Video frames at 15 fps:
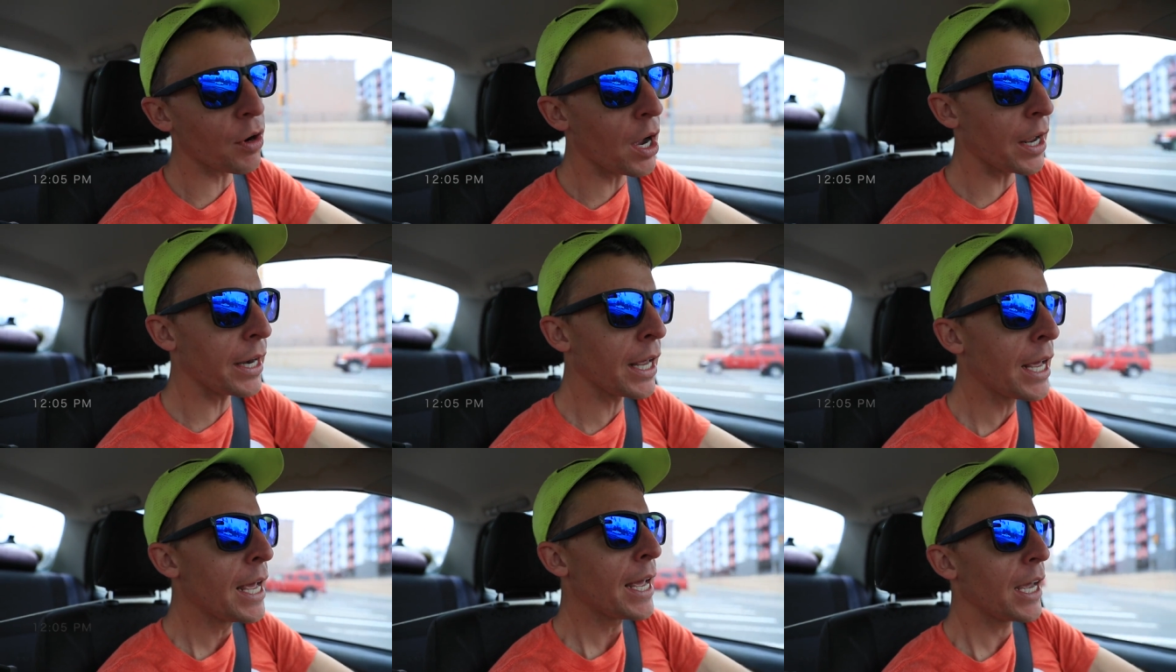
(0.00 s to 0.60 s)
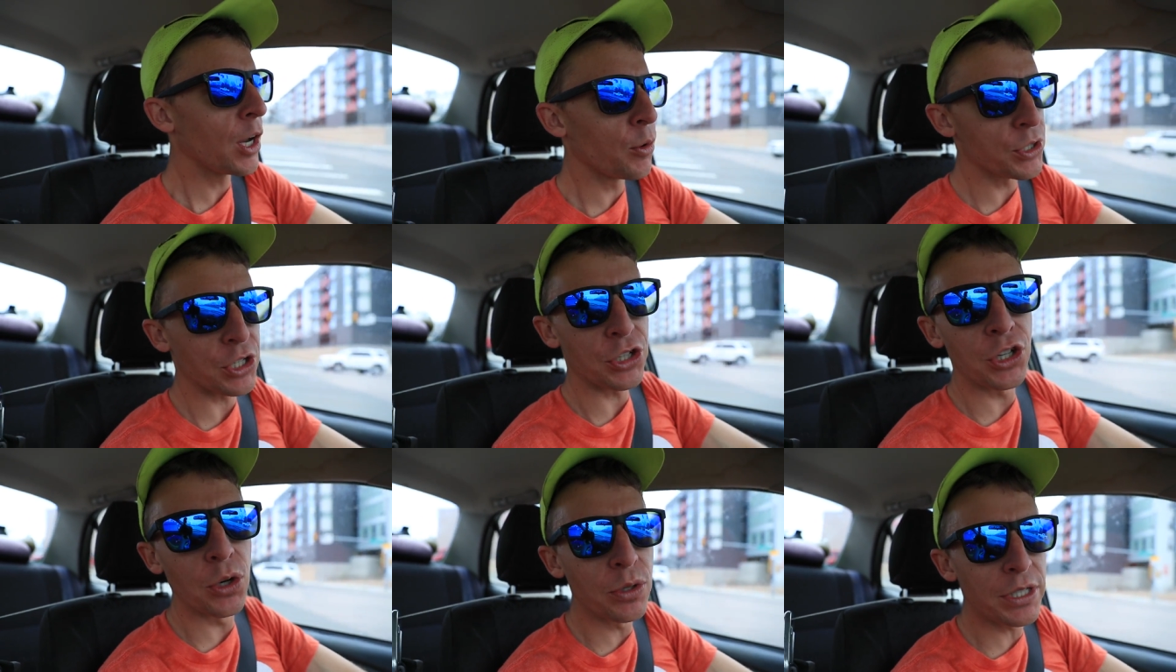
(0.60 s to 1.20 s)
run. It was
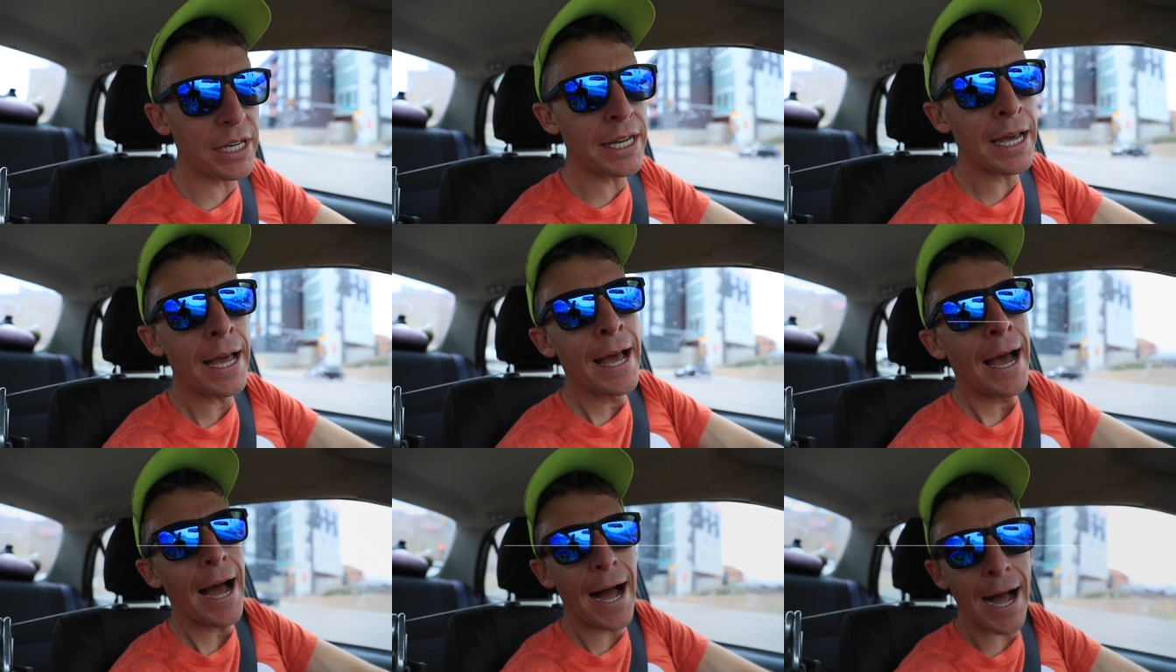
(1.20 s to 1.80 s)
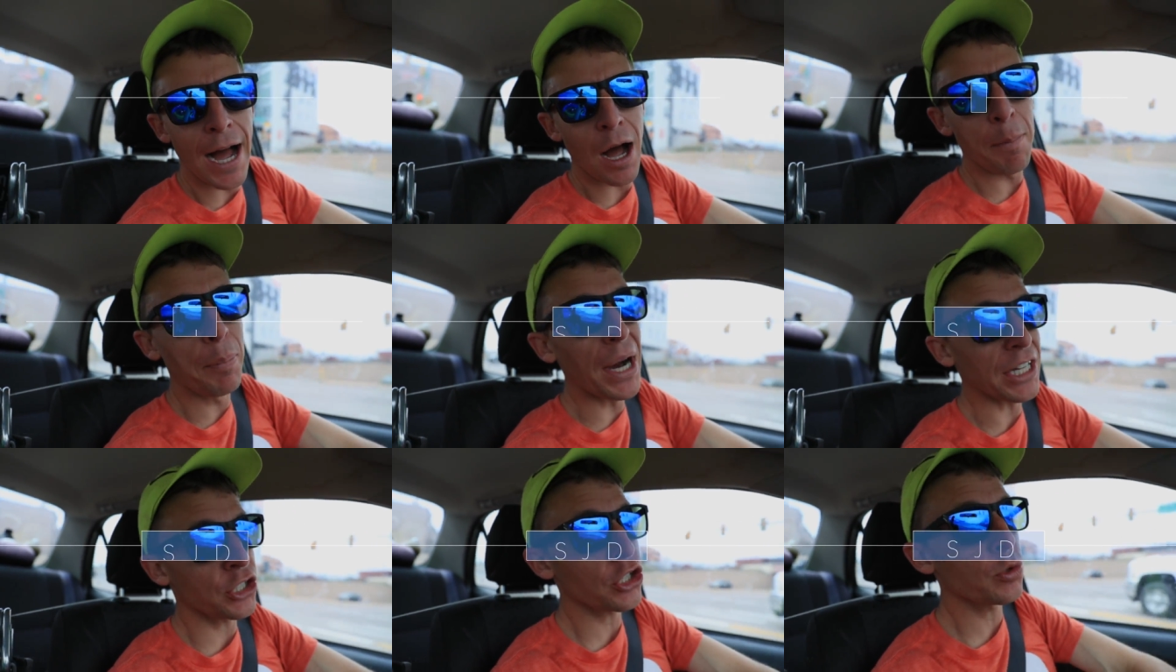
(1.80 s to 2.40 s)
a doozy, uh,
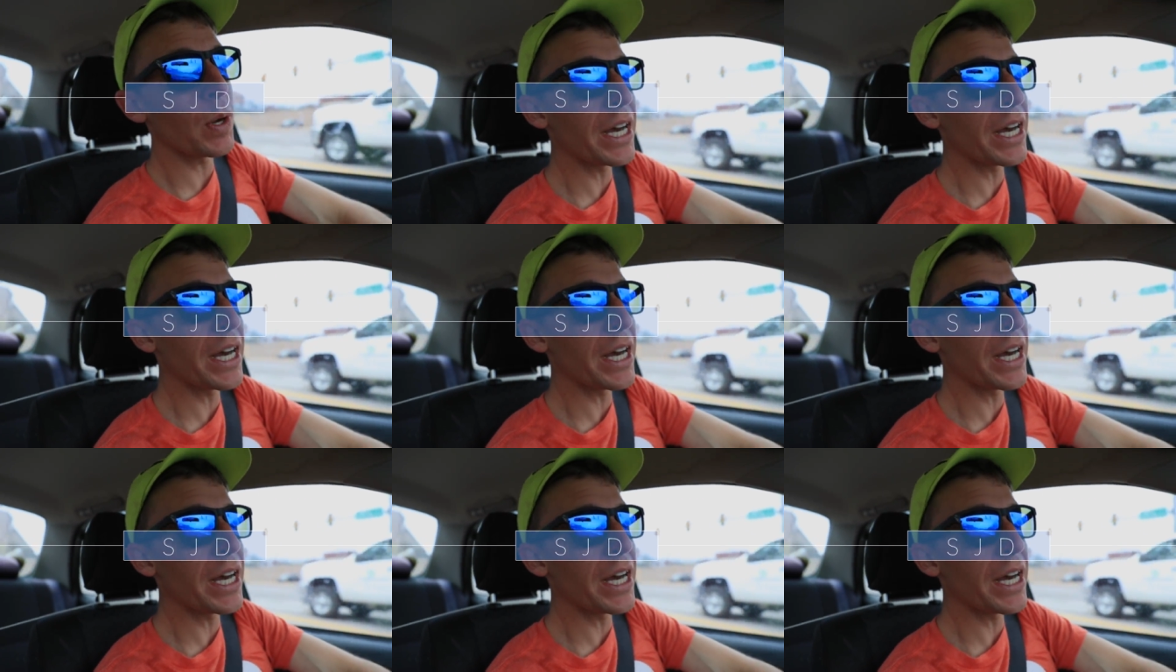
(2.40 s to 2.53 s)
but just